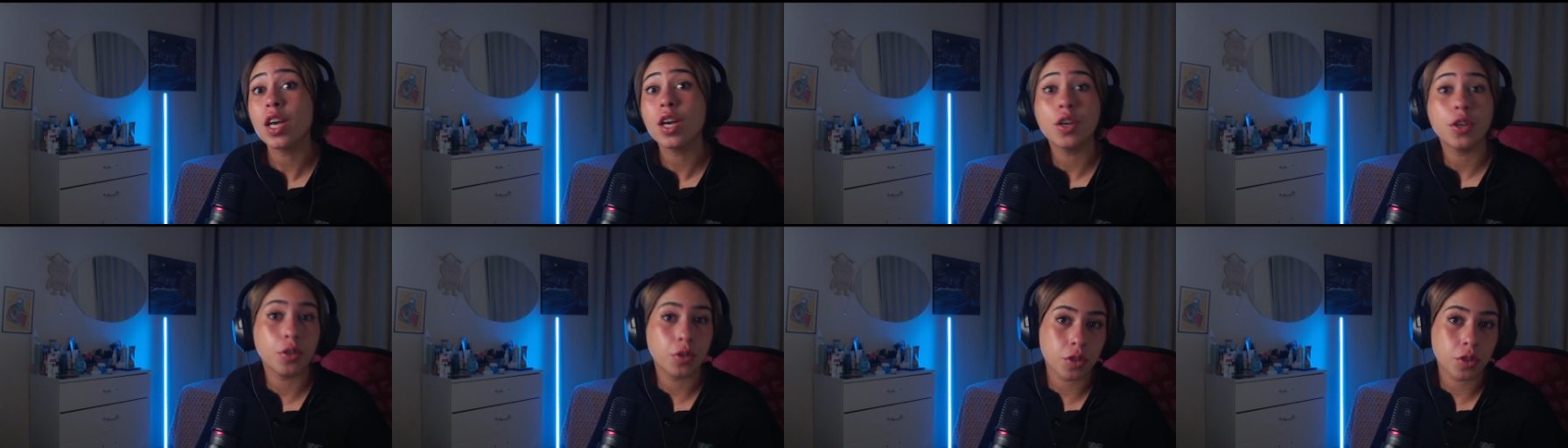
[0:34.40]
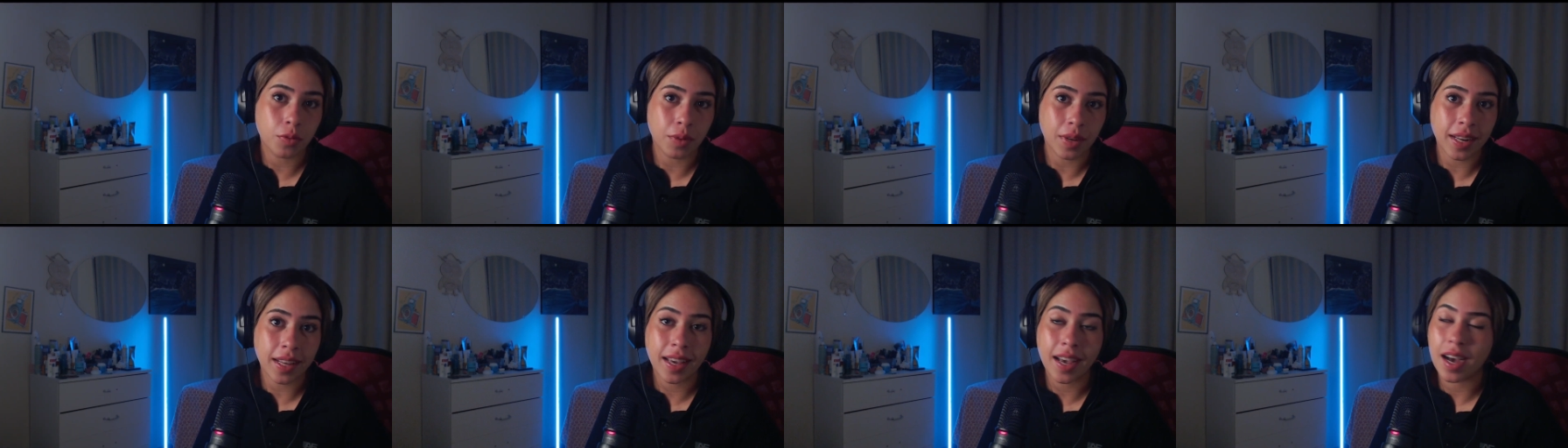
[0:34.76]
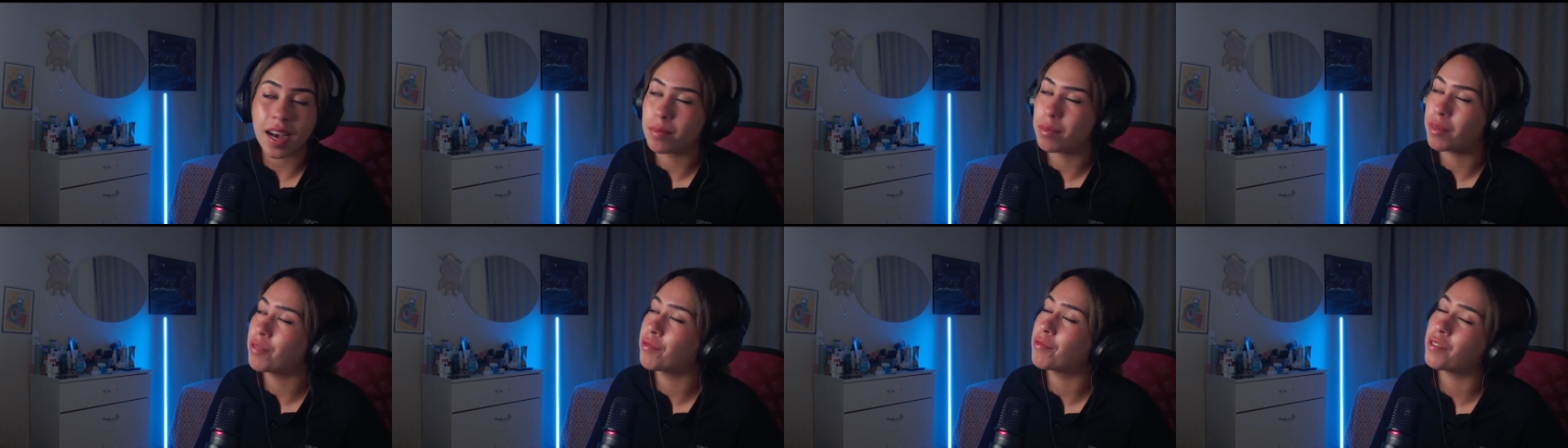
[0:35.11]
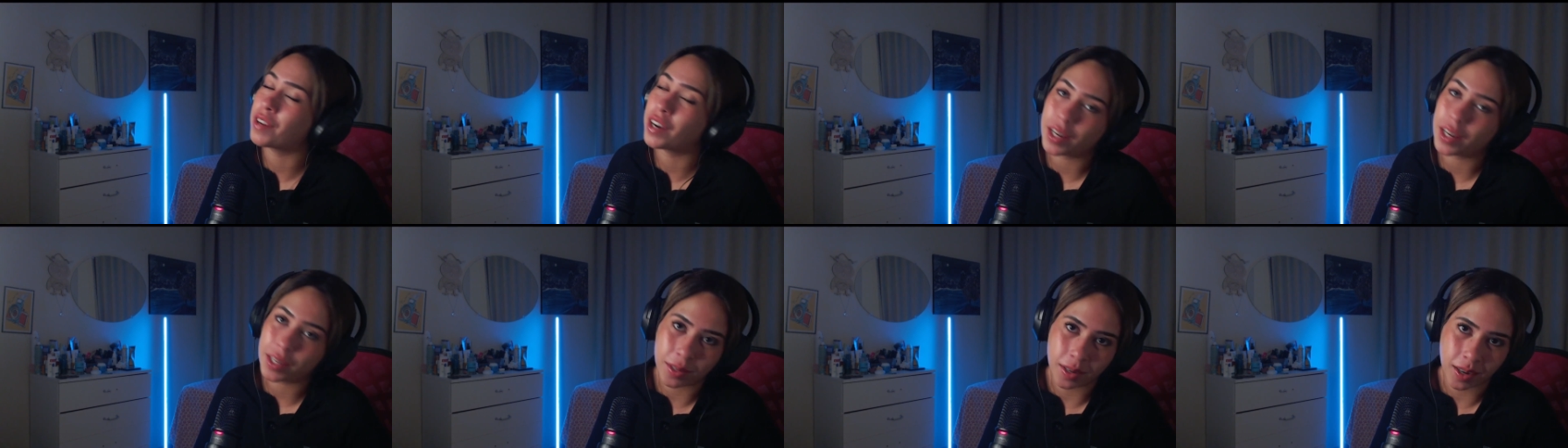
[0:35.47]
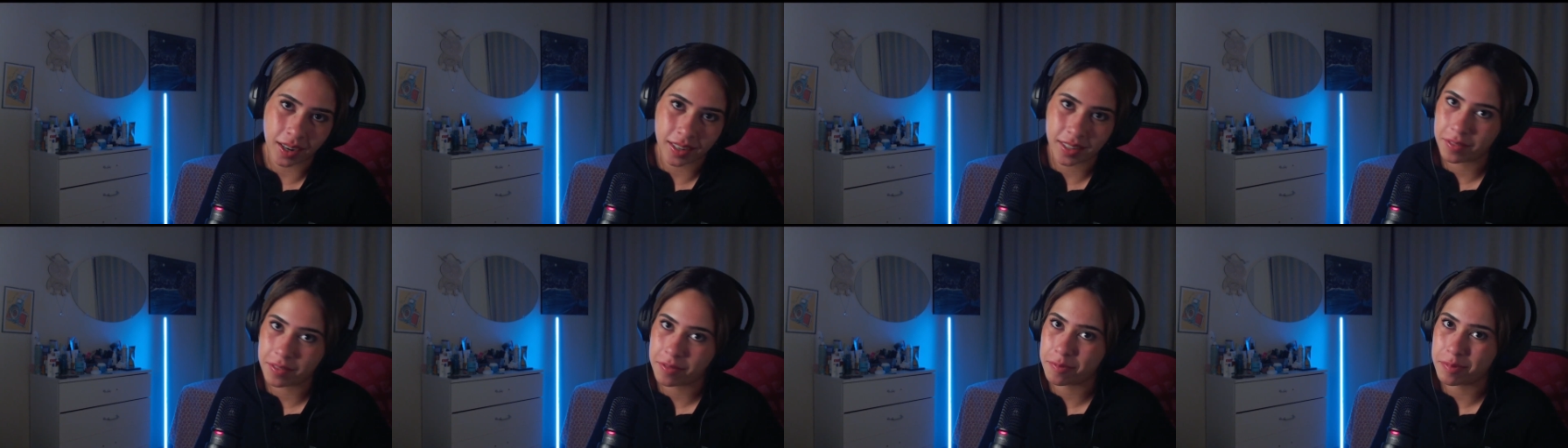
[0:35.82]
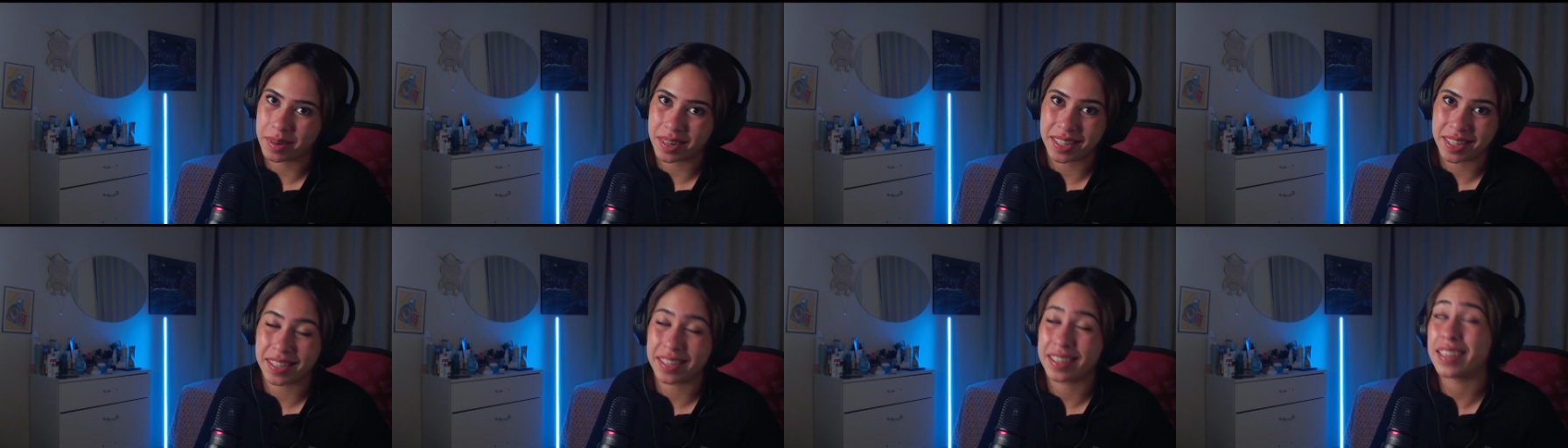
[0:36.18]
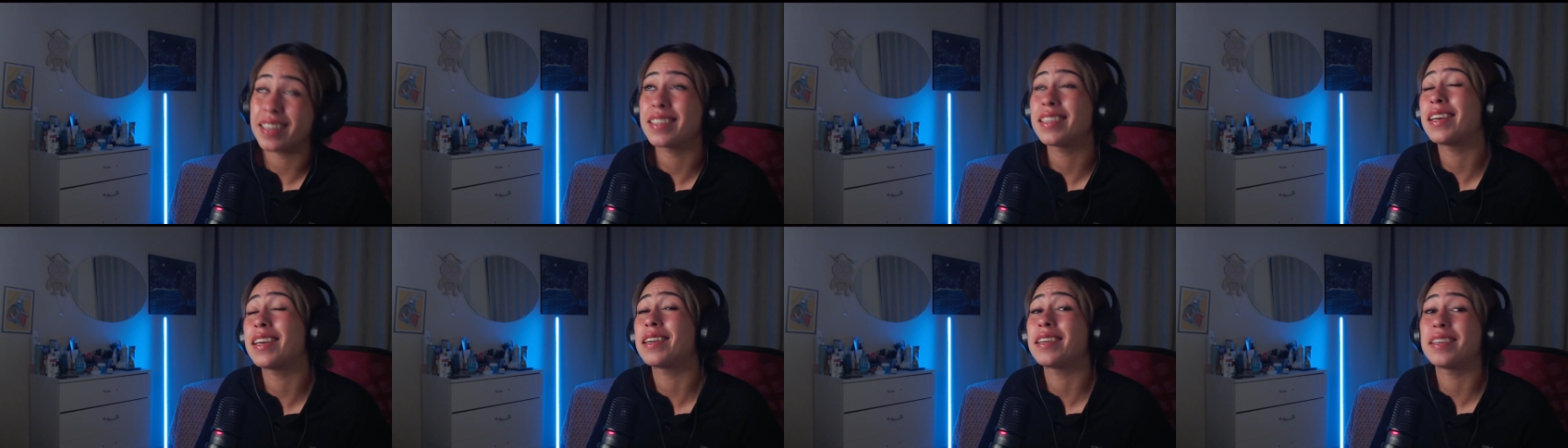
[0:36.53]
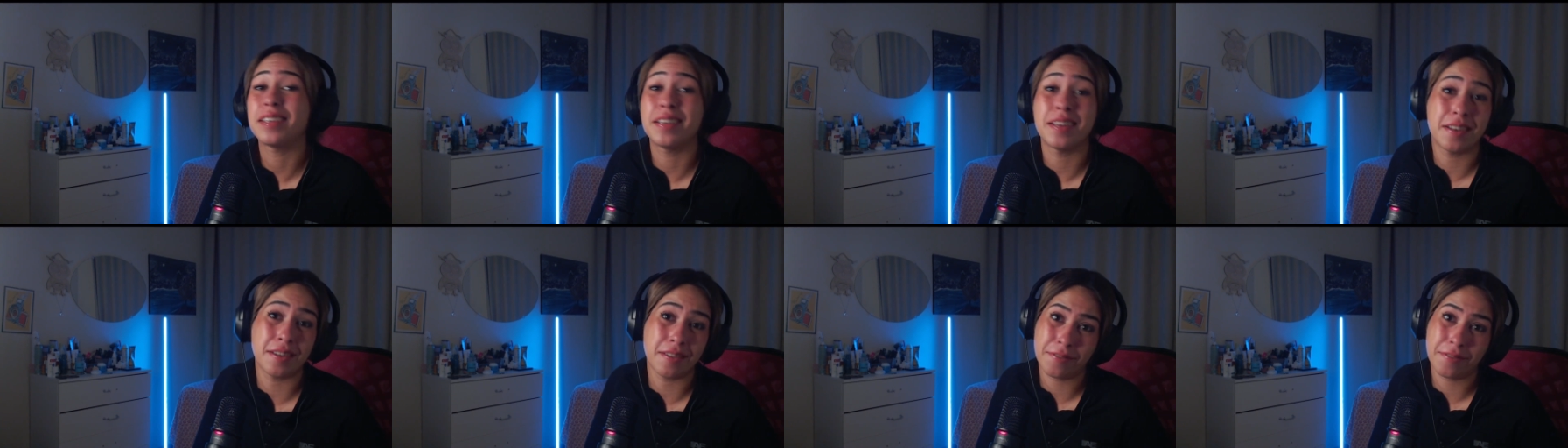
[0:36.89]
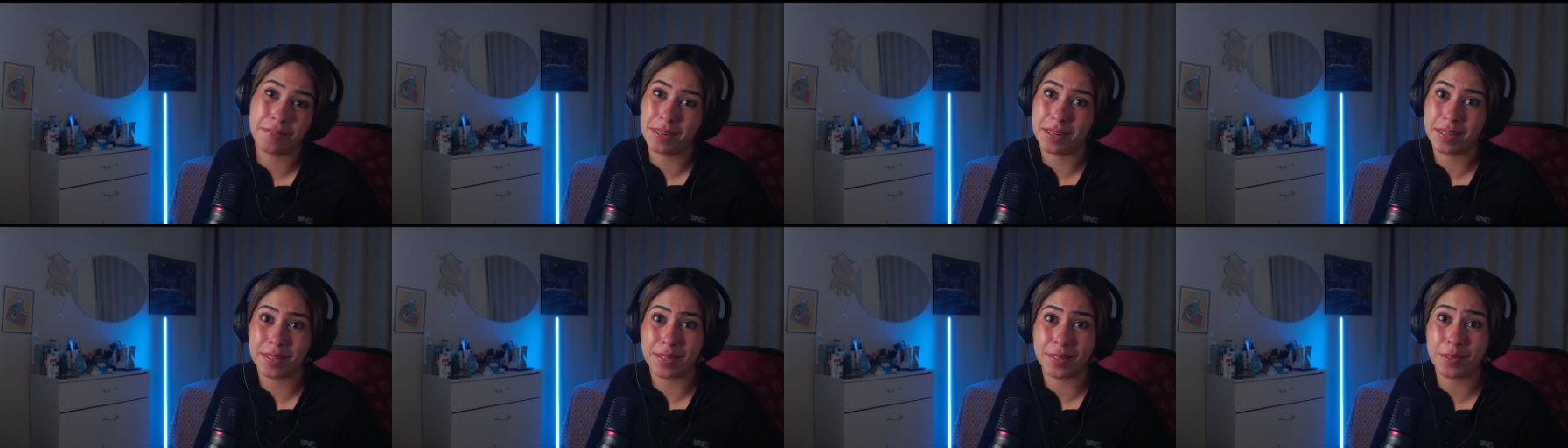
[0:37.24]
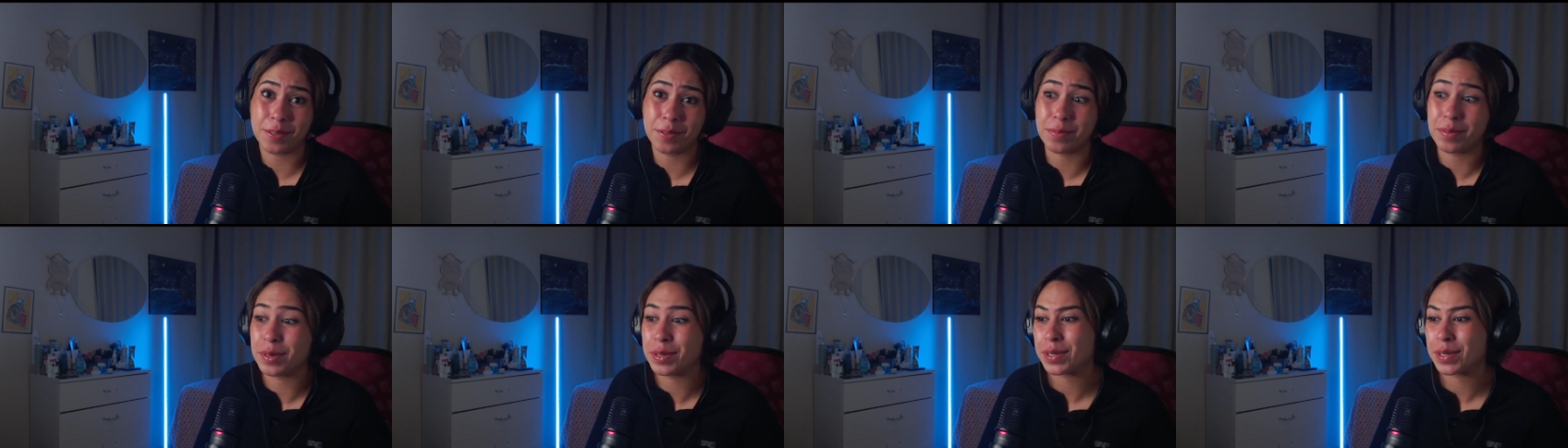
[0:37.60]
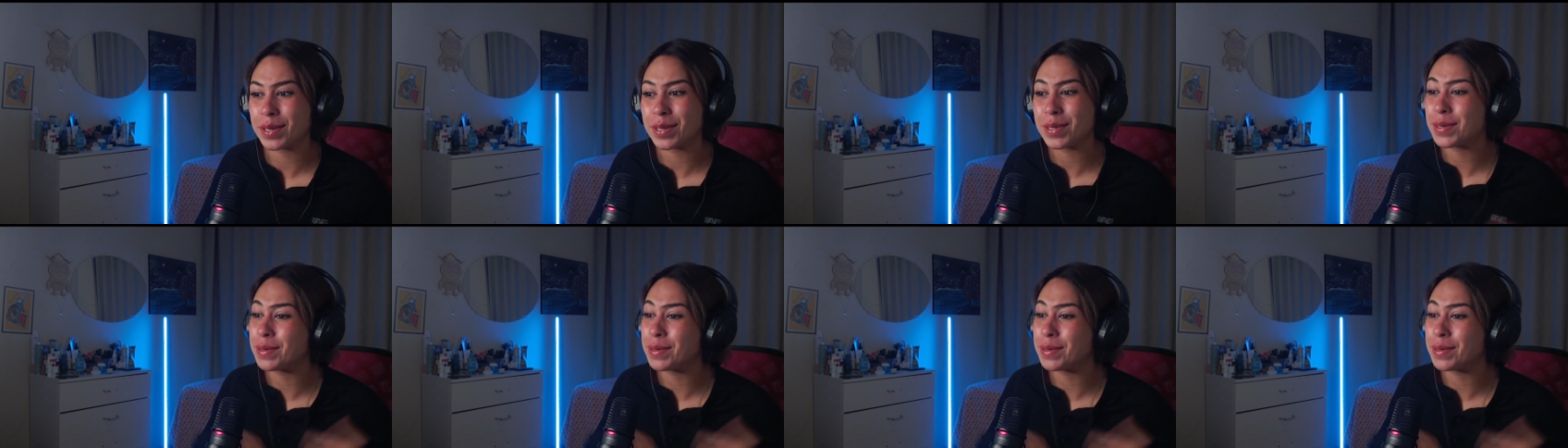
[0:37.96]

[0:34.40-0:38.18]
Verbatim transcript: Usually, I'm a very talkative person and I really love to listen to music,